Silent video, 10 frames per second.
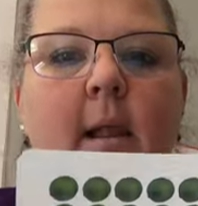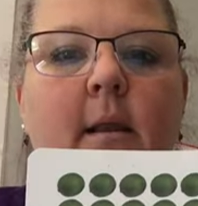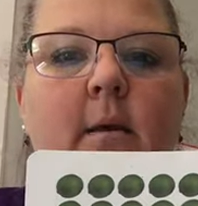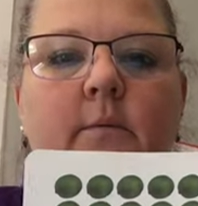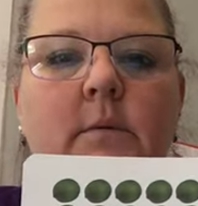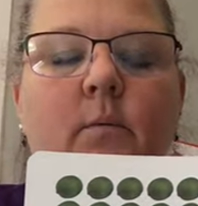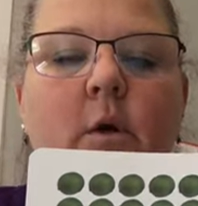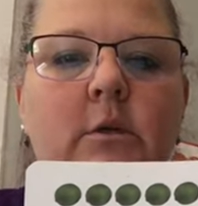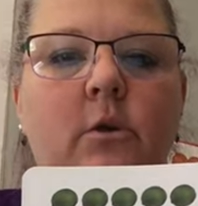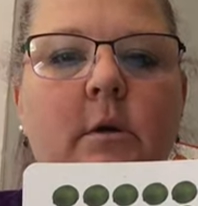olives.
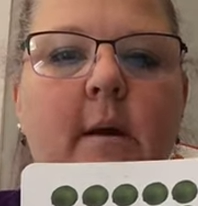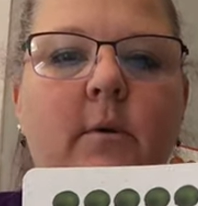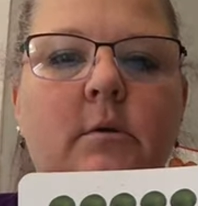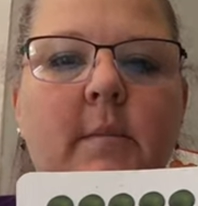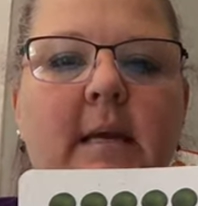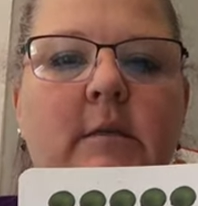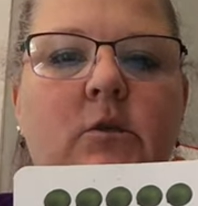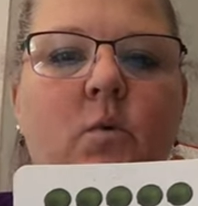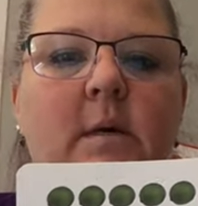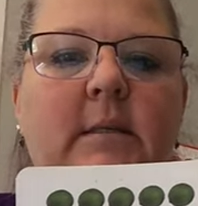What two numbers
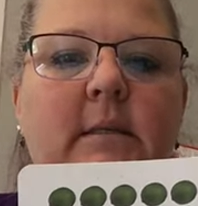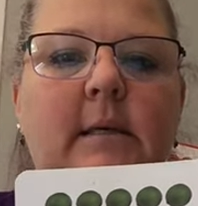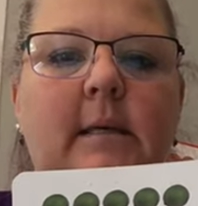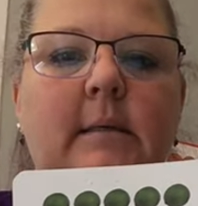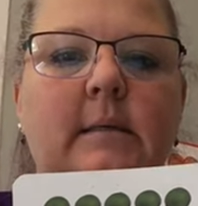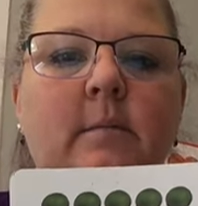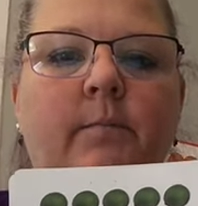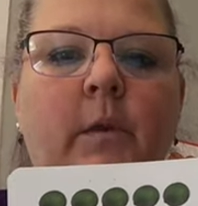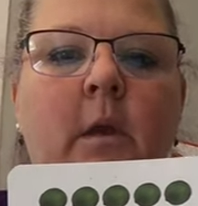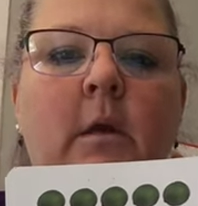makes 26?
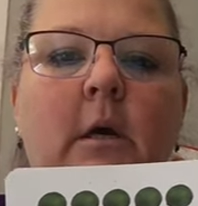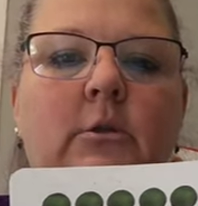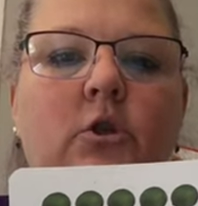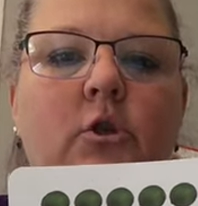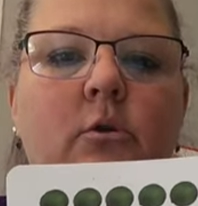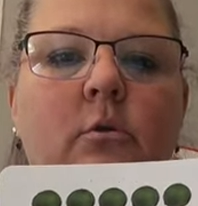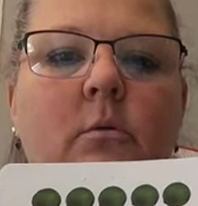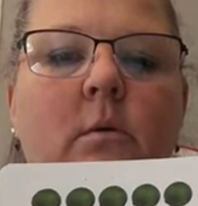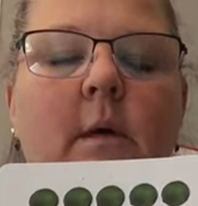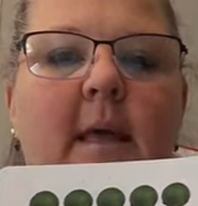A
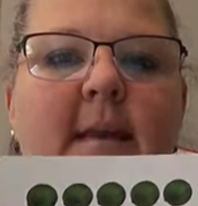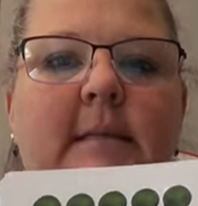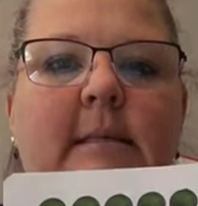2 and a